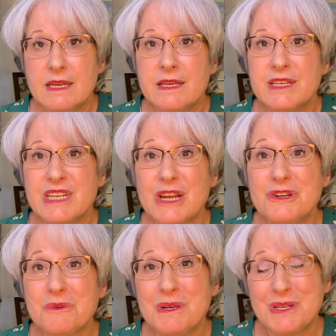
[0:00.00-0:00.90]

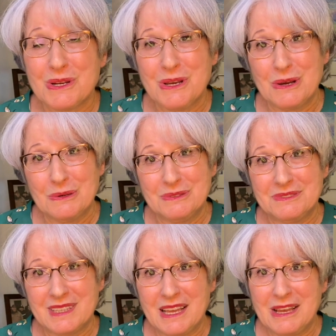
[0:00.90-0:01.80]
Centuries ago,
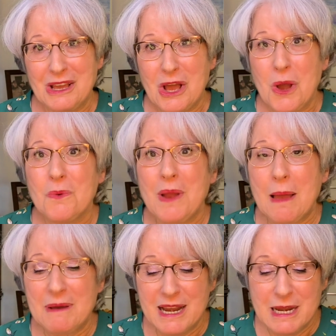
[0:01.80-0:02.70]
a
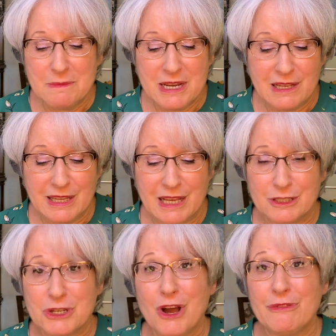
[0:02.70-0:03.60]
rabbi named Hillel
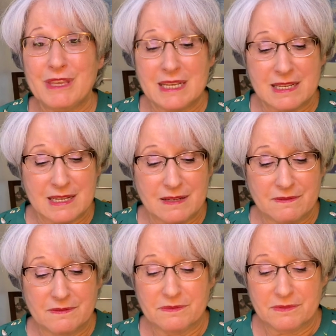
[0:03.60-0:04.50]
taught this:
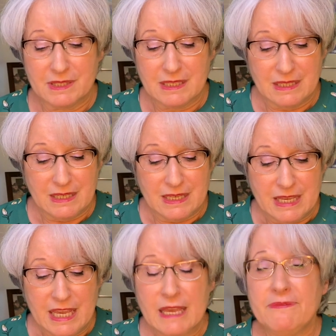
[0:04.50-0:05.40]

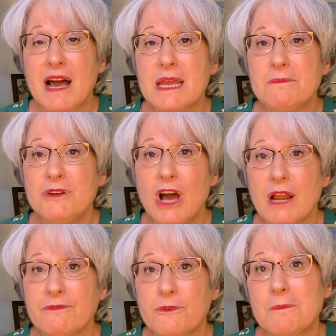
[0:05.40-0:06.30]
if I am not
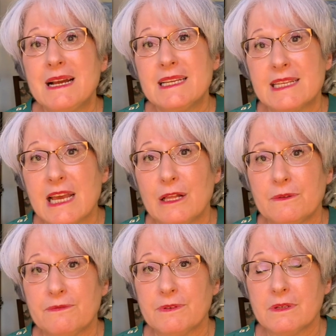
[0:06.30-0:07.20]
for
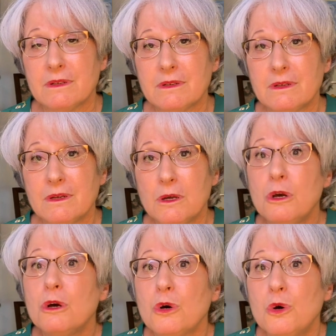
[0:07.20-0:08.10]
myself,
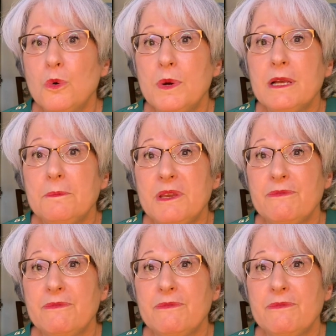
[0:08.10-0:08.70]
who will be